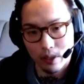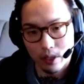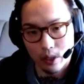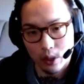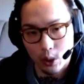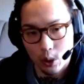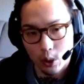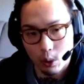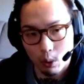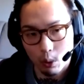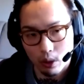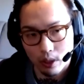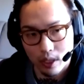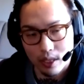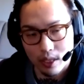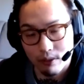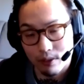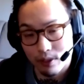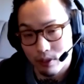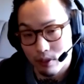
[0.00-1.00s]
you are
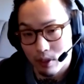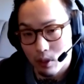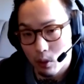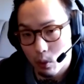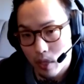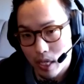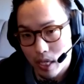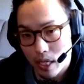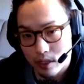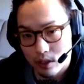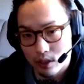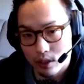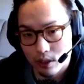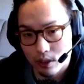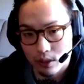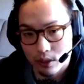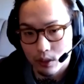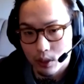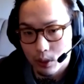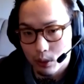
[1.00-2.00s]
given a request to
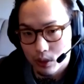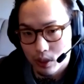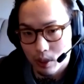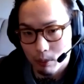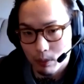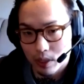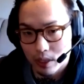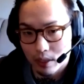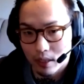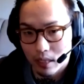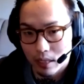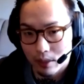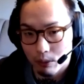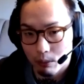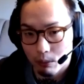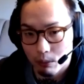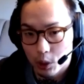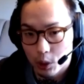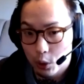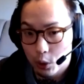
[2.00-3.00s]
do something that
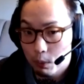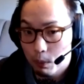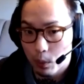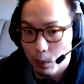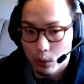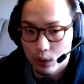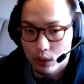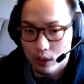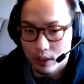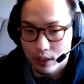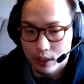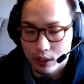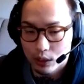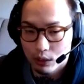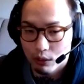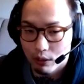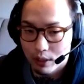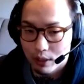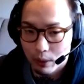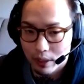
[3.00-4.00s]
you personally
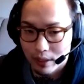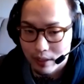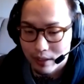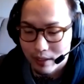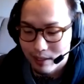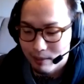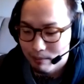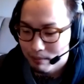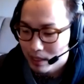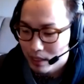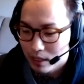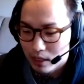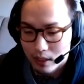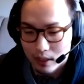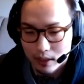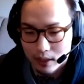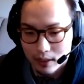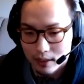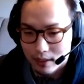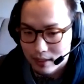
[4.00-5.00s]
disagree with,
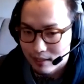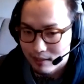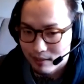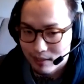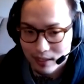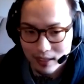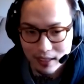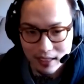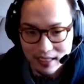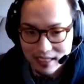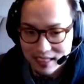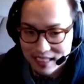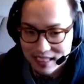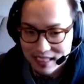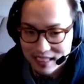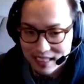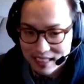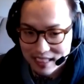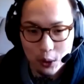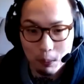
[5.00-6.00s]
it's
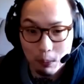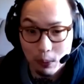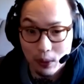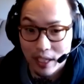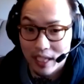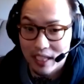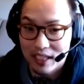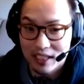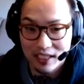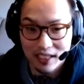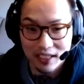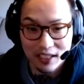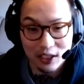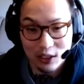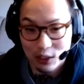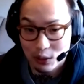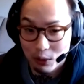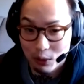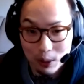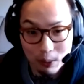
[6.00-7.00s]
not your place to
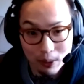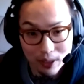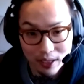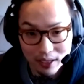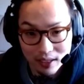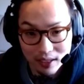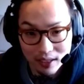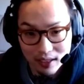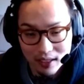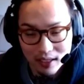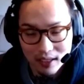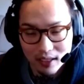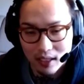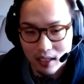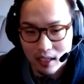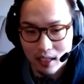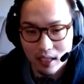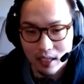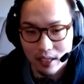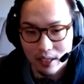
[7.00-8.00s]
disagree with it
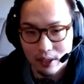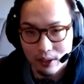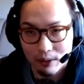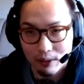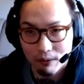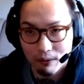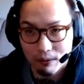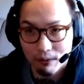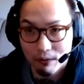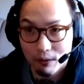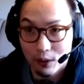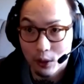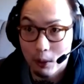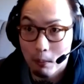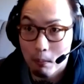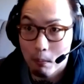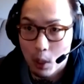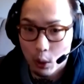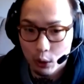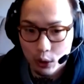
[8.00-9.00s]
uh, for the
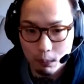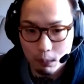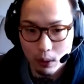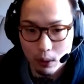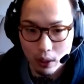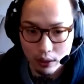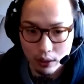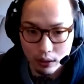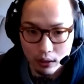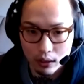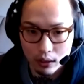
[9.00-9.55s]
most part.